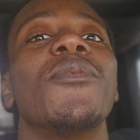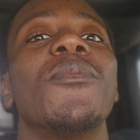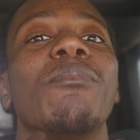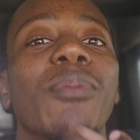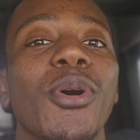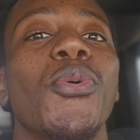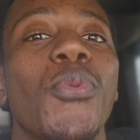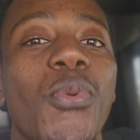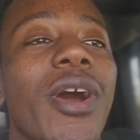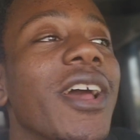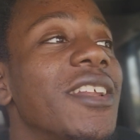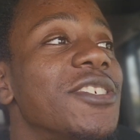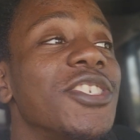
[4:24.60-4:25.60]
book
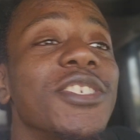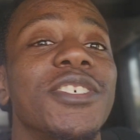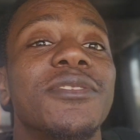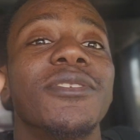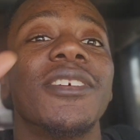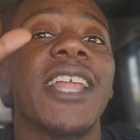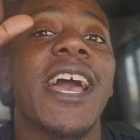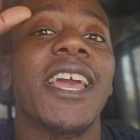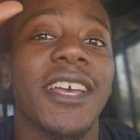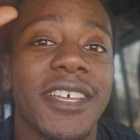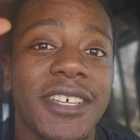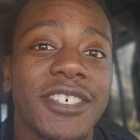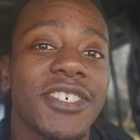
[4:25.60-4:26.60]
1 just like
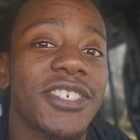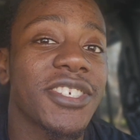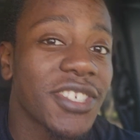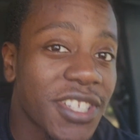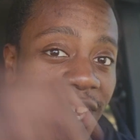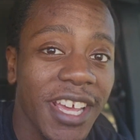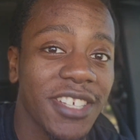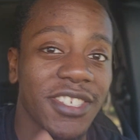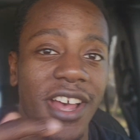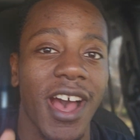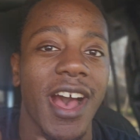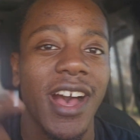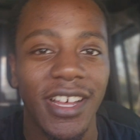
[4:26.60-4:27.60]
sticks
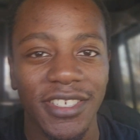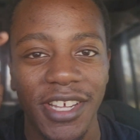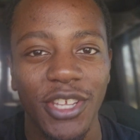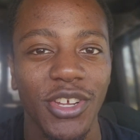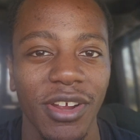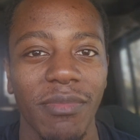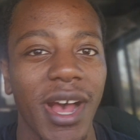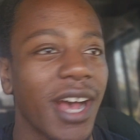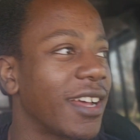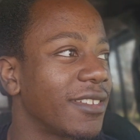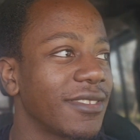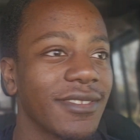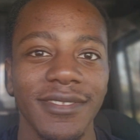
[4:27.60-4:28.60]
Oz in your
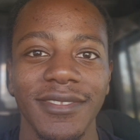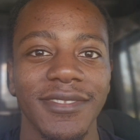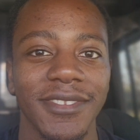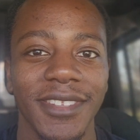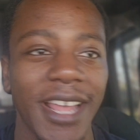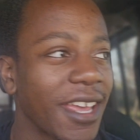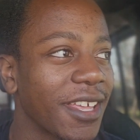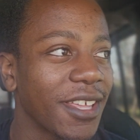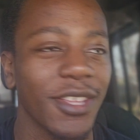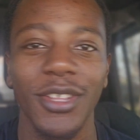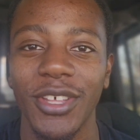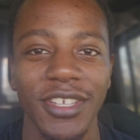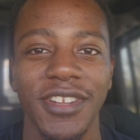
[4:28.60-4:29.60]
mind. Like
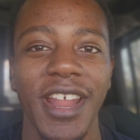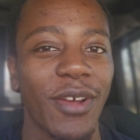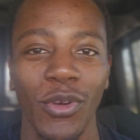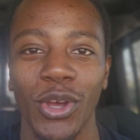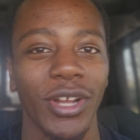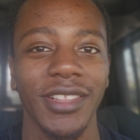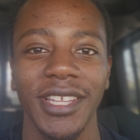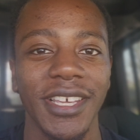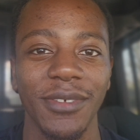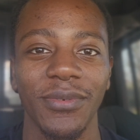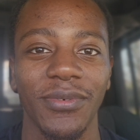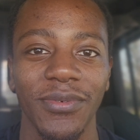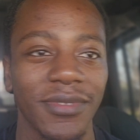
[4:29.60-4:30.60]
it's never gonna
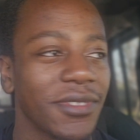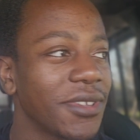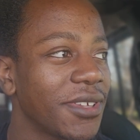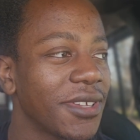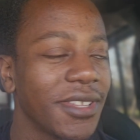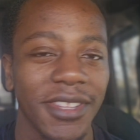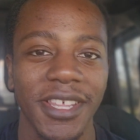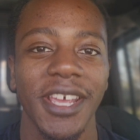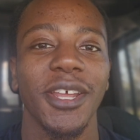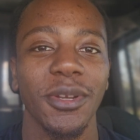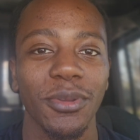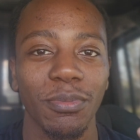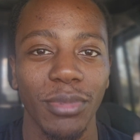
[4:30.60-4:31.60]
leave.
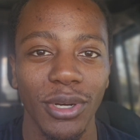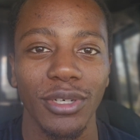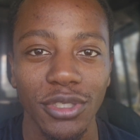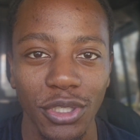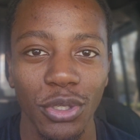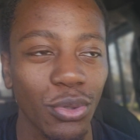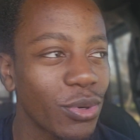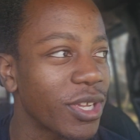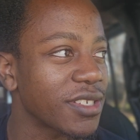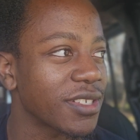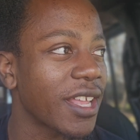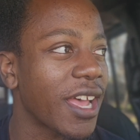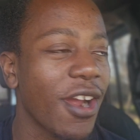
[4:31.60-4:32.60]
Then book 2
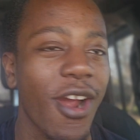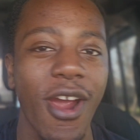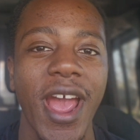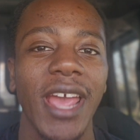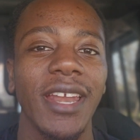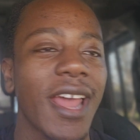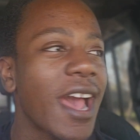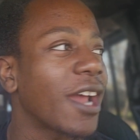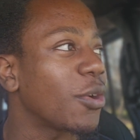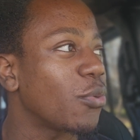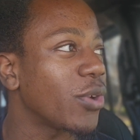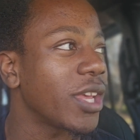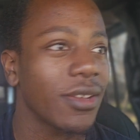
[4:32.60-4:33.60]
is like, all right, now that
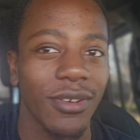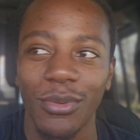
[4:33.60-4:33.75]
we